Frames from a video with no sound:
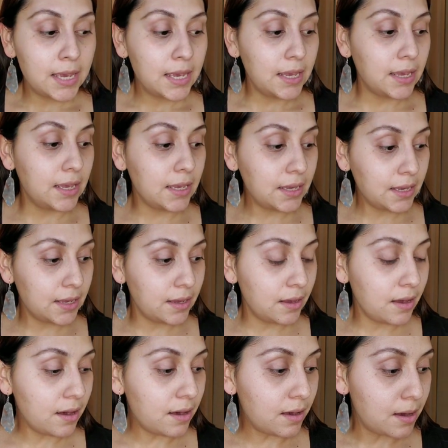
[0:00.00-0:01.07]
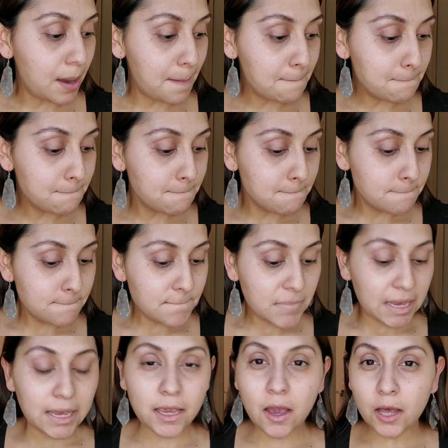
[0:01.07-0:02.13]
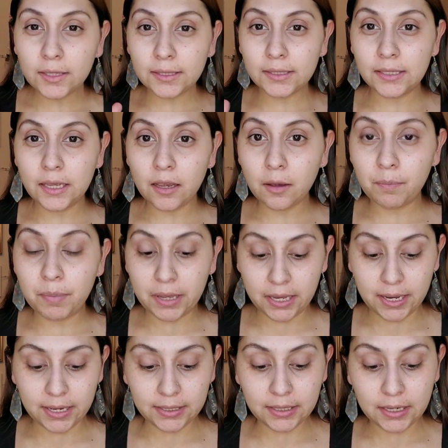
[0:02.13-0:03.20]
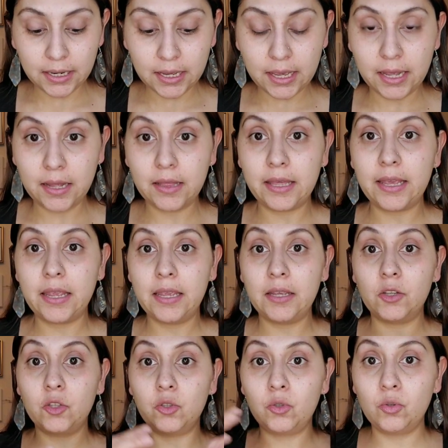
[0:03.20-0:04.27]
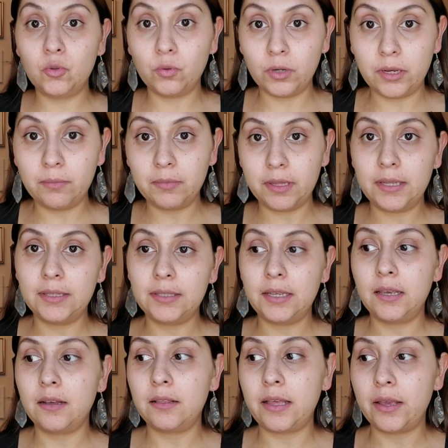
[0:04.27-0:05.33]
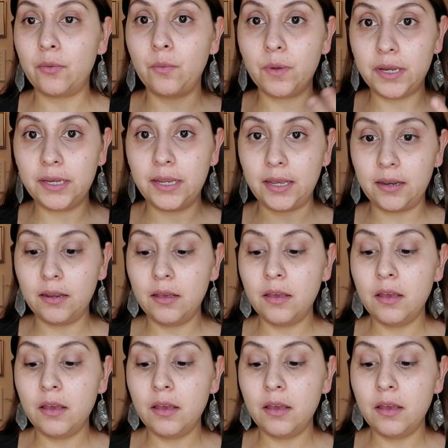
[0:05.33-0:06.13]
he got sick, but he didn't get like extremely sick like we did.